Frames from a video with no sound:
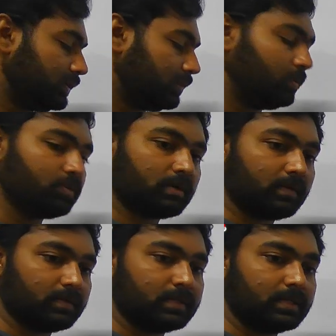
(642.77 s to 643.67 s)
able to
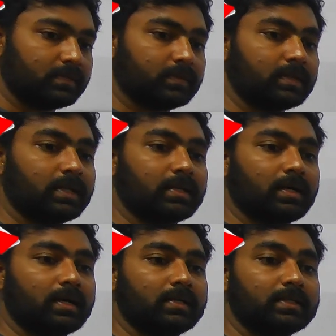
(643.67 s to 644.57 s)
cover that one. And
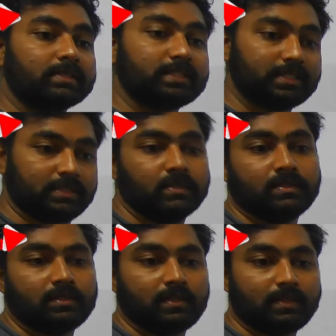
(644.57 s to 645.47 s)
under JIT,
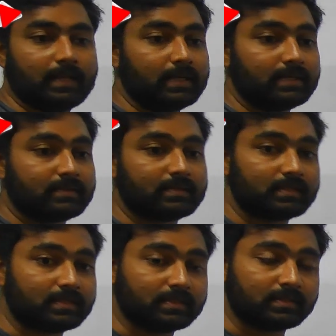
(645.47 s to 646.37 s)
that is
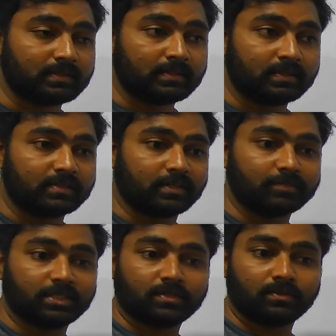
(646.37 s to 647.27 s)
a
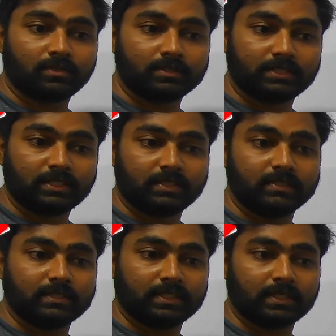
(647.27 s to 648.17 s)
subject called
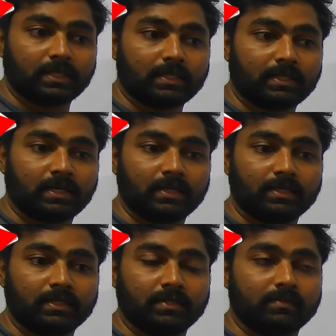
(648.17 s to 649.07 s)
JIT, General
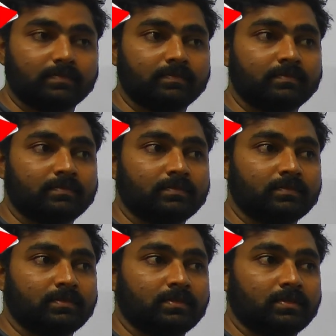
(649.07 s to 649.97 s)
IT,
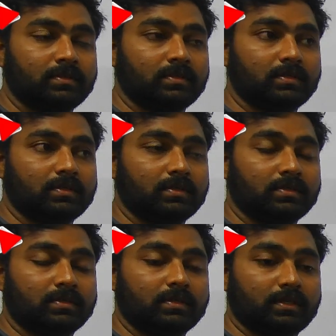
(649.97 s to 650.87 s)

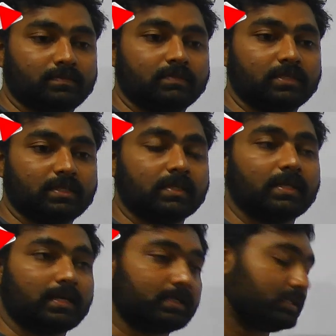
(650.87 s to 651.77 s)

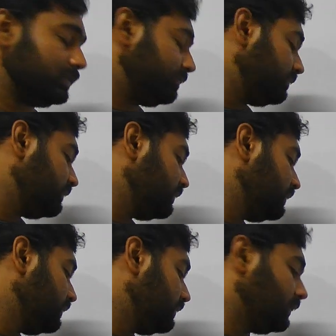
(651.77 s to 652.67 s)
General IT.
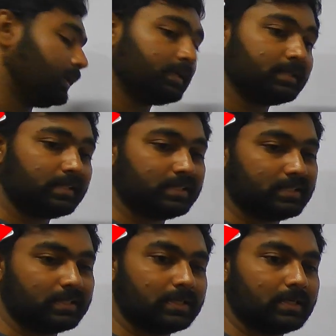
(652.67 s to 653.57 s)
Then under that
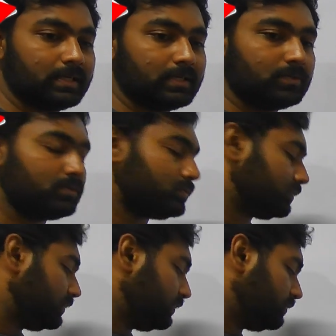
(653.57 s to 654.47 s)
General IT,
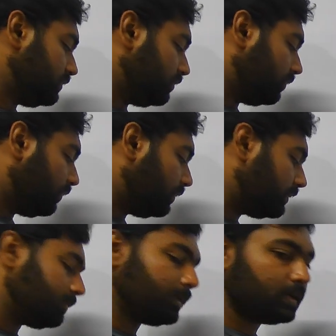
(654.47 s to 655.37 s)
usually
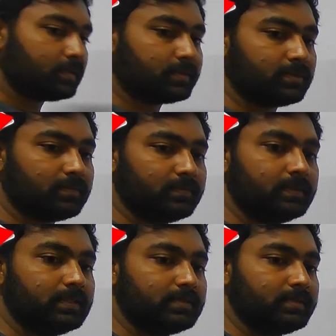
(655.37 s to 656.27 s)
all the parts
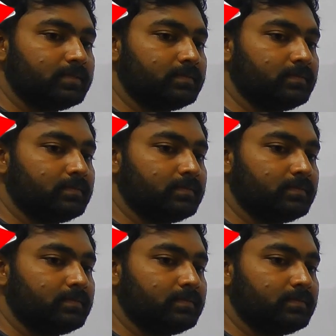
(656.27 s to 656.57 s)
of this